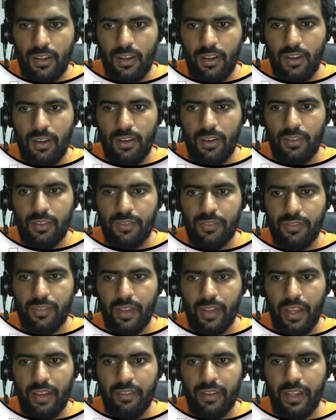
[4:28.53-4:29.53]
of
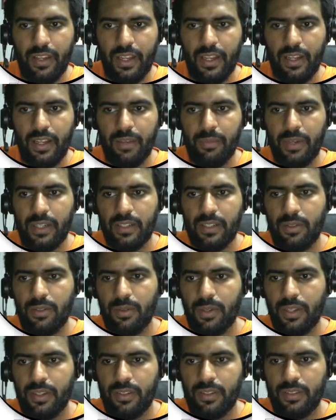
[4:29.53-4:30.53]
every element.
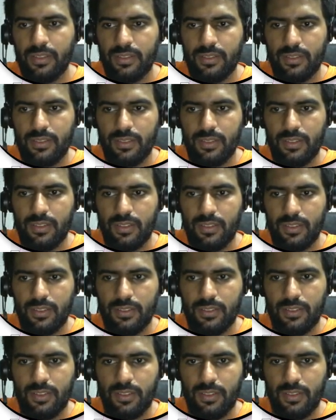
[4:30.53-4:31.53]
Okay,
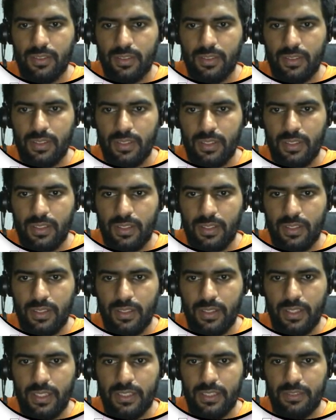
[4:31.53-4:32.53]
so
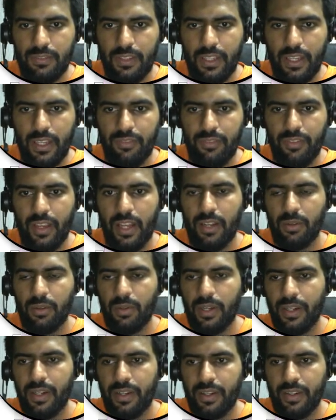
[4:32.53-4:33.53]
this we have
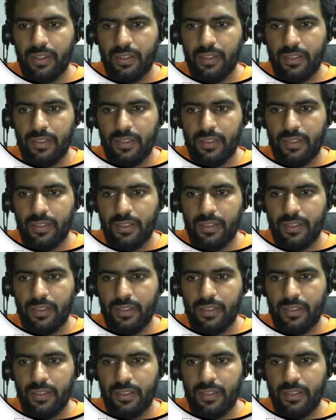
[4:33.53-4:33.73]
calculated.